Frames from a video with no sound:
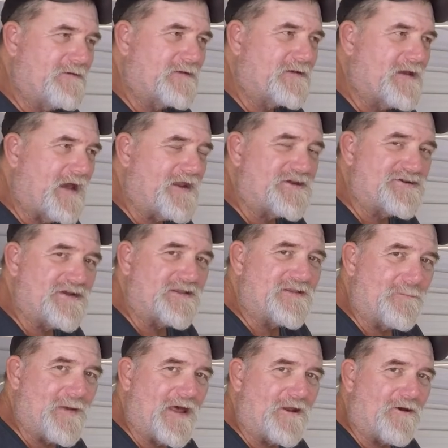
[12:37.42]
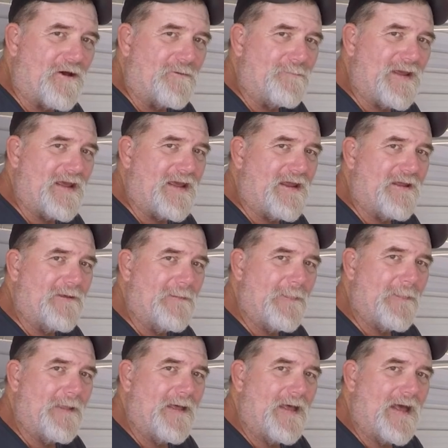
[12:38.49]
kind of shit the bed on me,
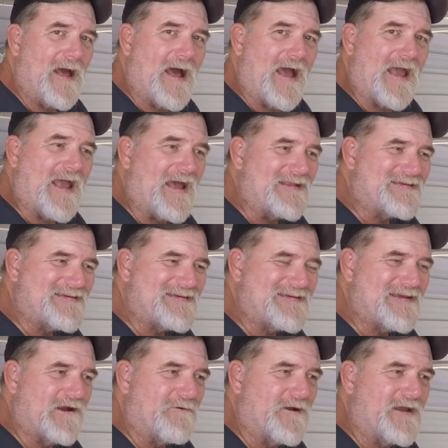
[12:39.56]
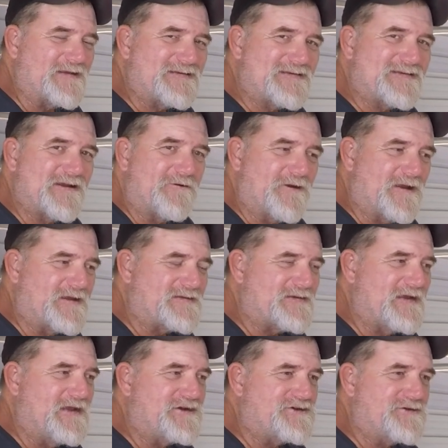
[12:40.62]
I had serious, serious
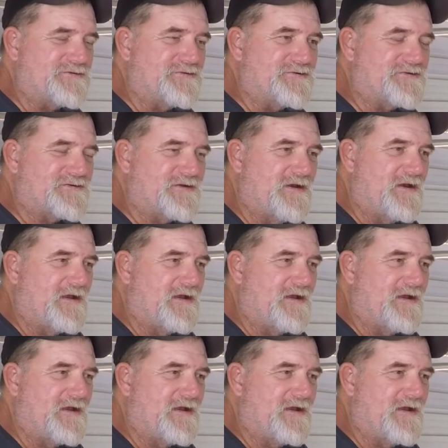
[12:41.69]
issues,